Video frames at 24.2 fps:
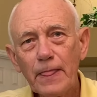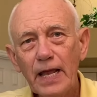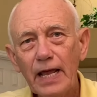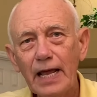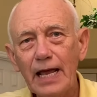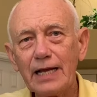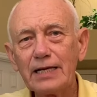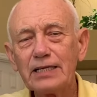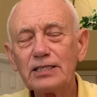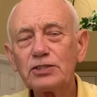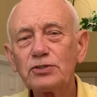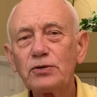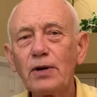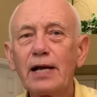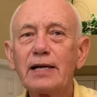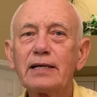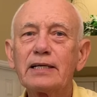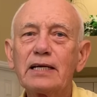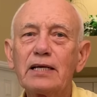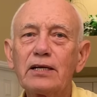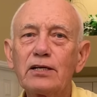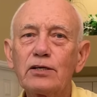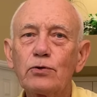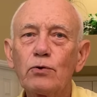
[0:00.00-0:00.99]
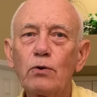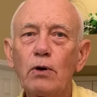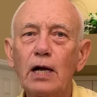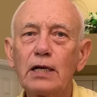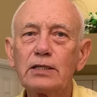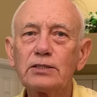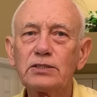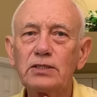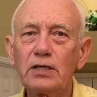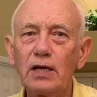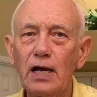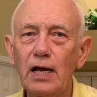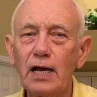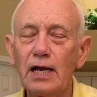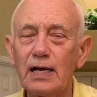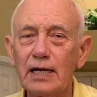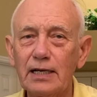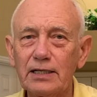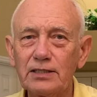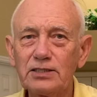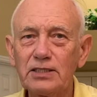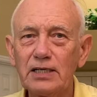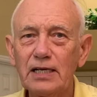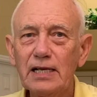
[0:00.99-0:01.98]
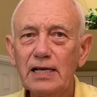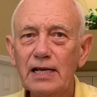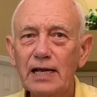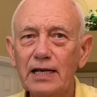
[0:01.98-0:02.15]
and he's trying to get across to us.